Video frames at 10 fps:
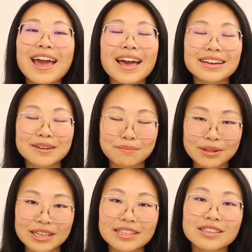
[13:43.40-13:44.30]
And
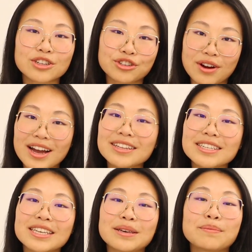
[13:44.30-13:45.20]
please try to
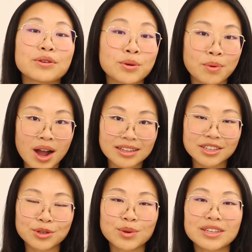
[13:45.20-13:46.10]
keep your
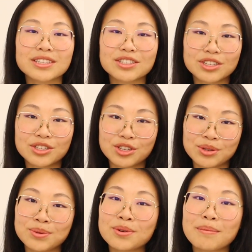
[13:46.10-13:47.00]
practice swings to
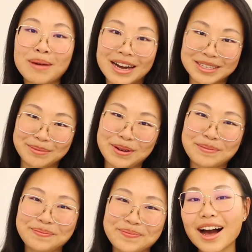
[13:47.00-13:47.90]
2 maximum.